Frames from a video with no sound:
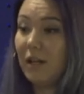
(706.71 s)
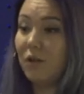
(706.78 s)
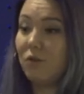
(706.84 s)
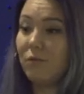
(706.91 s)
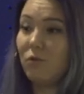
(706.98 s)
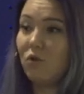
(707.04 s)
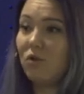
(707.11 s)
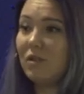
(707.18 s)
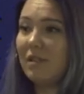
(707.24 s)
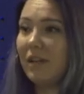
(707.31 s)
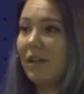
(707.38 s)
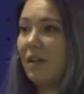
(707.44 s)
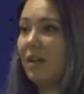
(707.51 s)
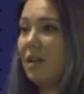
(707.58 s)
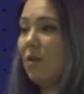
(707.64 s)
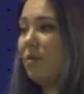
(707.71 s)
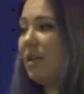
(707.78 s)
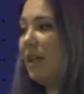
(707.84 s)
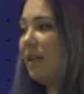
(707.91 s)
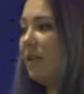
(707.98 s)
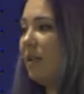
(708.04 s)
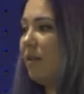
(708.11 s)
And of course, like
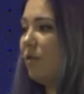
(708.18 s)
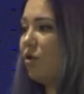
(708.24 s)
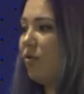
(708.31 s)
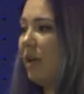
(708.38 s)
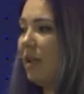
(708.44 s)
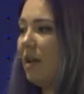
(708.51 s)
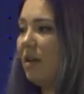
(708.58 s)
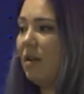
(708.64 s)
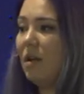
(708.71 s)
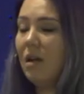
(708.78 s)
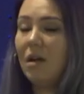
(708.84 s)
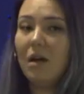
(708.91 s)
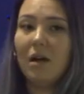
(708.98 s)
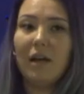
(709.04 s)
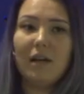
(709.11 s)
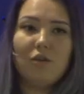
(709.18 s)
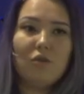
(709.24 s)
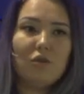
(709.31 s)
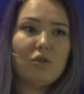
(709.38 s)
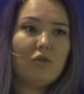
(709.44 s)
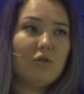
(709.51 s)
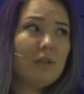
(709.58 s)
nowadays in Australia, and
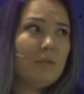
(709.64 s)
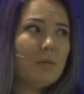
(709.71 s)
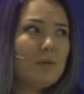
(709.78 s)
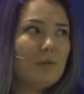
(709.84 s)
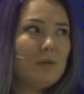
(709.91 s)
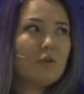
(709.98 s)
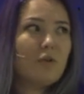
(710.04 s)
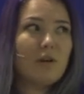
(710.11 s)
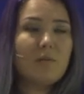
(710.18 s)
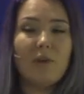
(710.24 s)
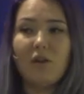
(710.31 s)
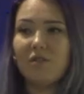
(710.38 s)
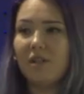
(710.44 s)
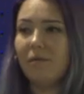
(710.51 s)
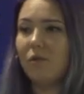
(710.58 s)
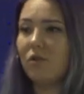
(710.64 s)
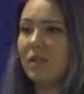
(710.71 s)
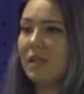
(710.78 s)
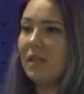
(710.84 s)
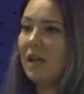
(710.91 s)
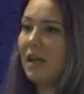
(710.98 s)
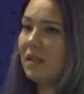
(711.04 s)
not only, people talk about
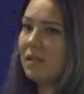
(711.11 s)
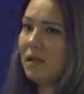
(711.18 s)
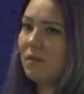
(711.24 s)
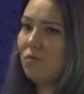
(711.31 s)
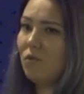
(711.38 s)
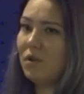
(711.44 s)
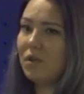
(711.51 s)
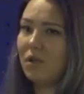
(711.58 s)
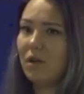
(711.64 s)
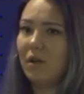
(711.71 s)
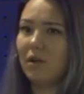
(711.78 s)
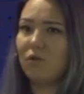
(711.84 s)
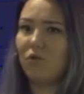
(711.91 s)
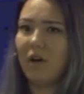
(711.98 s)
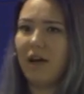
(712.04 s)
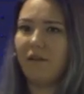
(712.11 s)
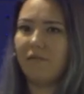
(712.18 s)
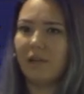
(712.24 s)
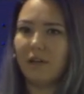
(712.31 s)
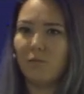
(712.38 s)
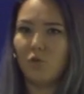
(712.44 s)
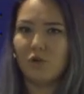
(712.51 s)
diversity and they want to have
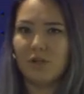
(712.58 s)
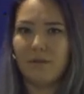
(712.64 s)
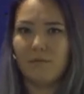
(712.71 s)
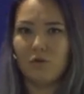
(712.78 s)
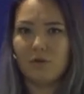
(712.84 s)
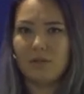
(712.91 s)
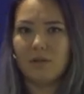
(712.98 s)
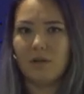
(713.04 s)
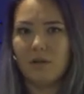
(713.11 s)
like more diverse